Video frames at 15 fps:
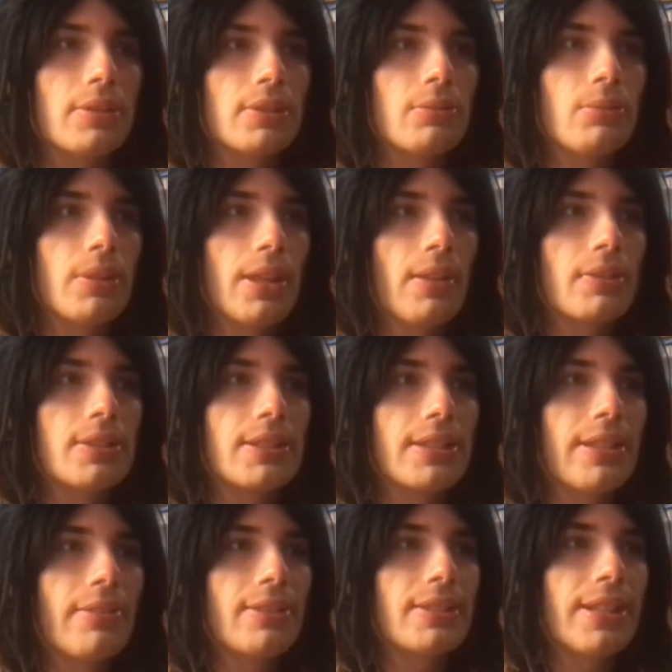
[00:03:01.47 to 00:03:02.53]
What else is there
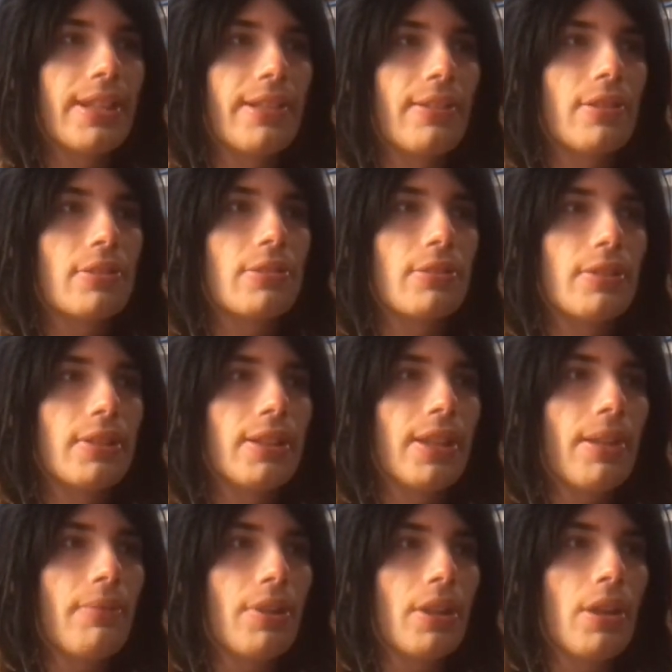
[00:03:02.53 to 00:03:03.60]
in St. Clairsville? Then I
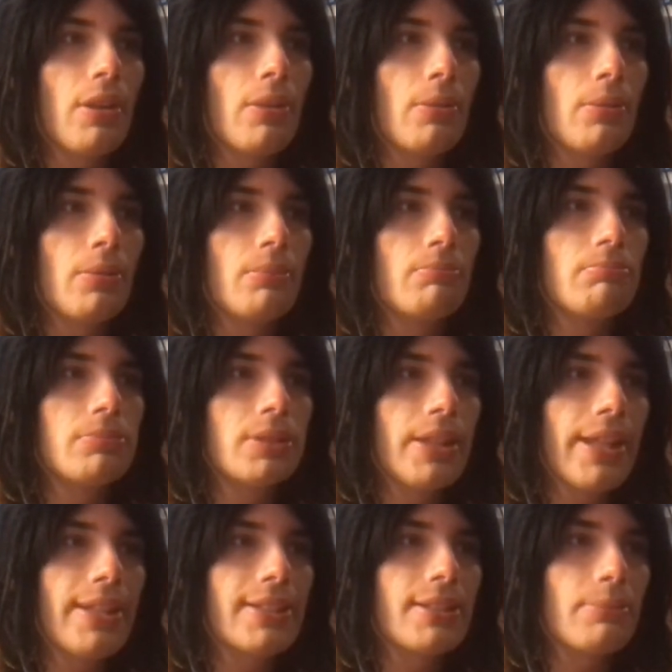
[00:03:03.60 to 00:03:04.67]
would go
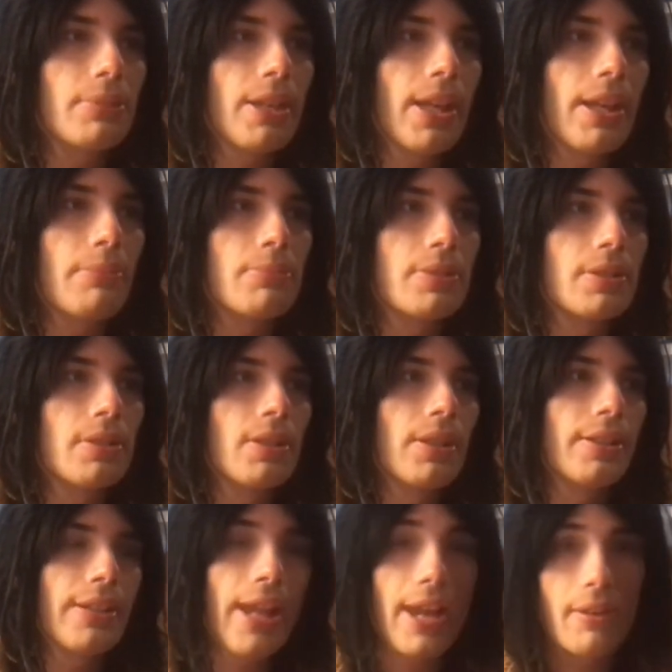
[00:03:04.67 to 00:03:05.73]
stay sometimes.
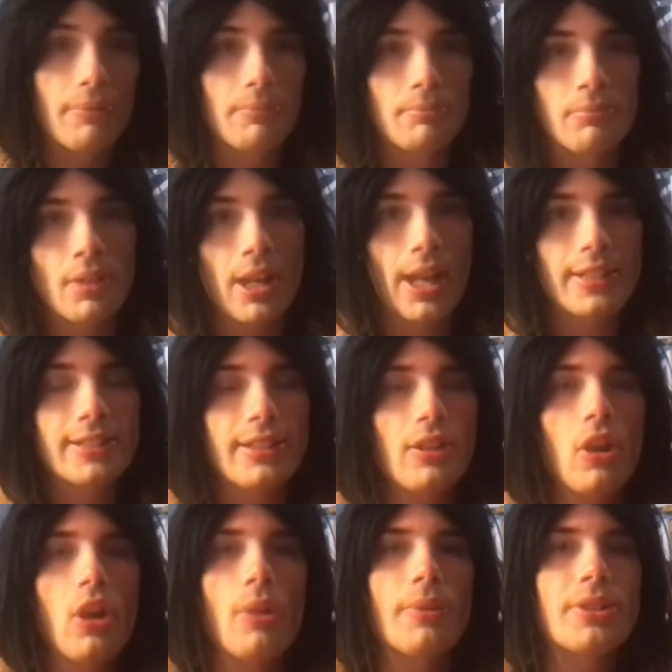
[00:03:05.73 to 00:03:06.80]
Now, I didn't
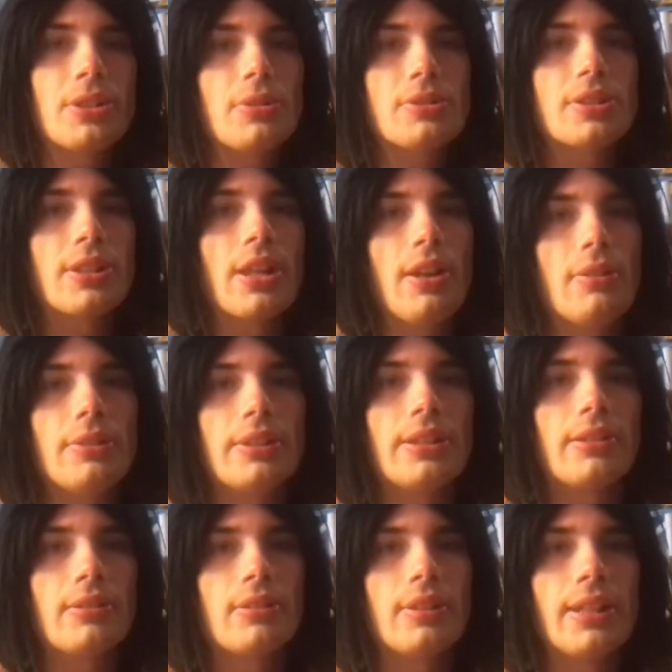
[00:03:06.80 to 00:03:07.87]
always used to go there
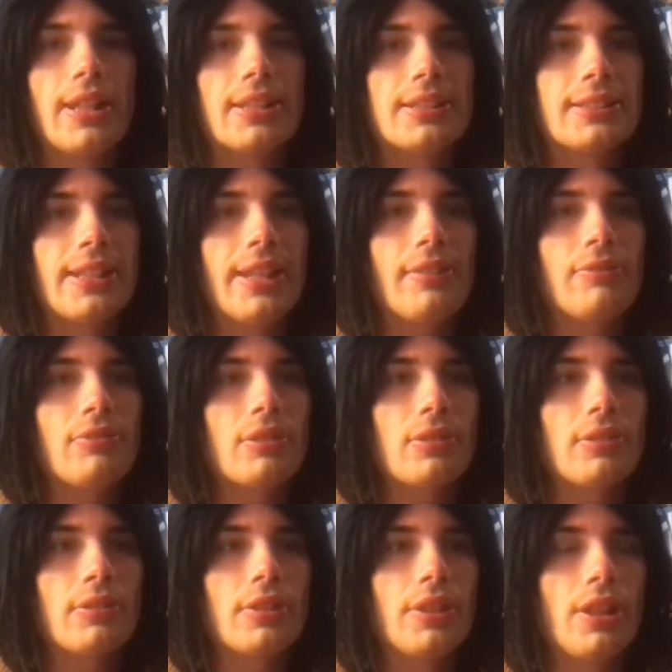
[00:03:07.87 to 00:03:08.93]
and stay
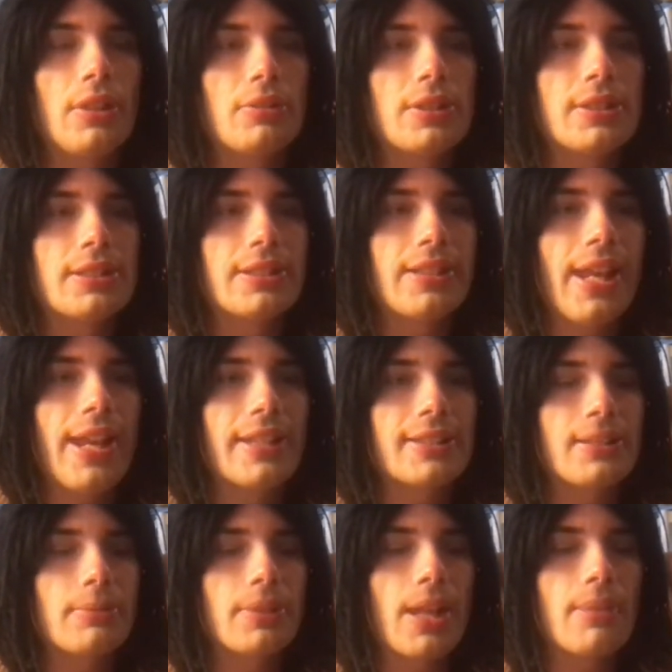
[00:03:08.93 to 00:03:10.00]
for, just a day.
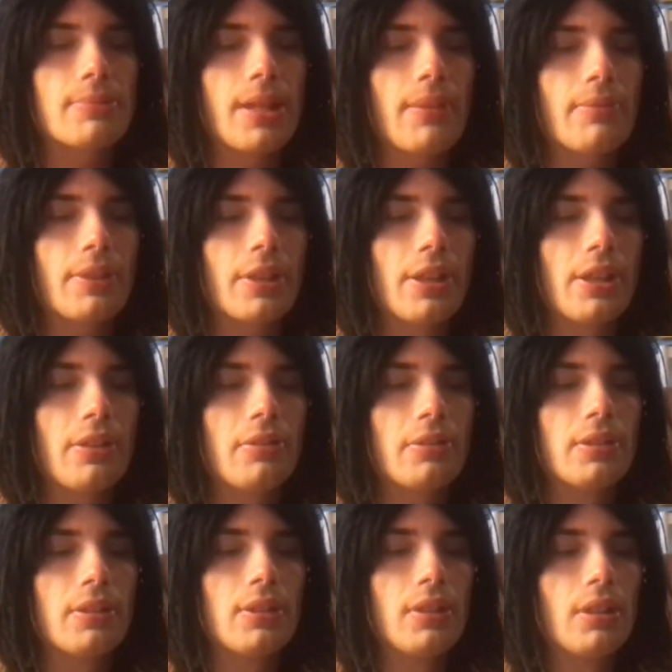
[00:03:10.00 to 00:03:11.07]
Sometimes I would go
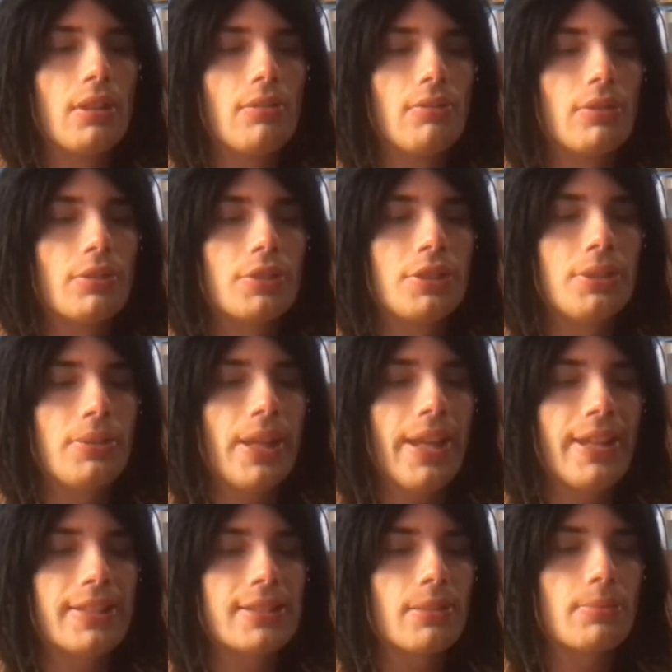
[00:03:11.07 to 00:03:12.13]
for 2
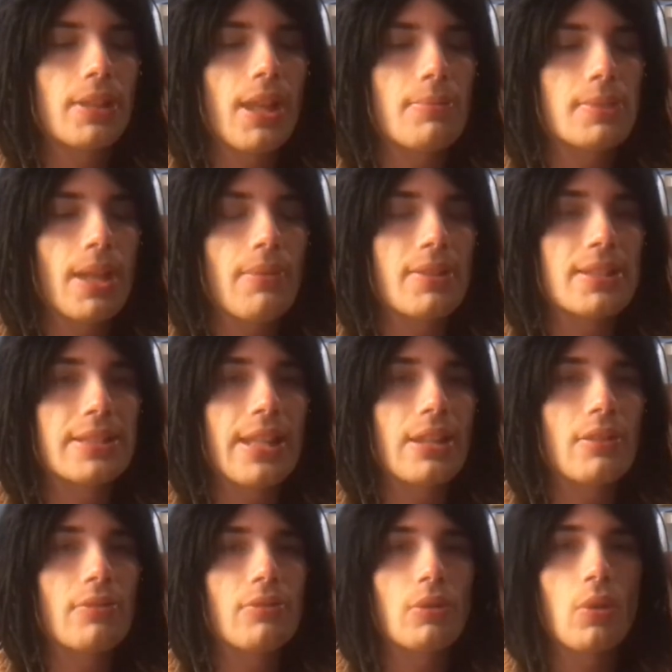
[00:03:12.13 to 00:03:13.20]
days. Sometimes I would stay there
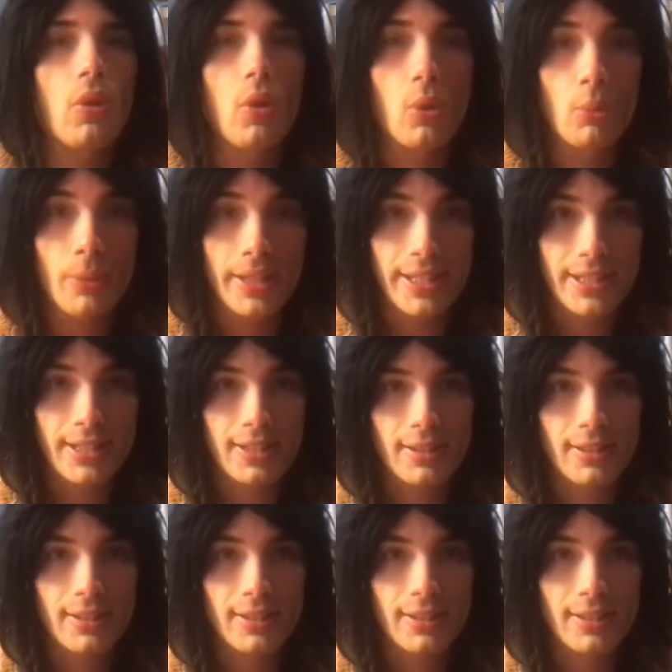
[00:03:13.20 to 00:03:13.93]
for a whole week.